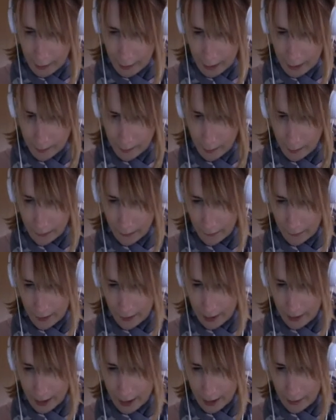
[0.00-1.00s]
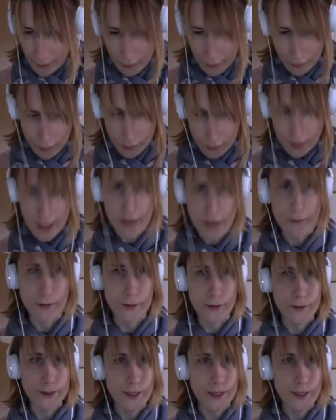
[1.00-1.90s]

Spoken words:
rhyme with iru or eru.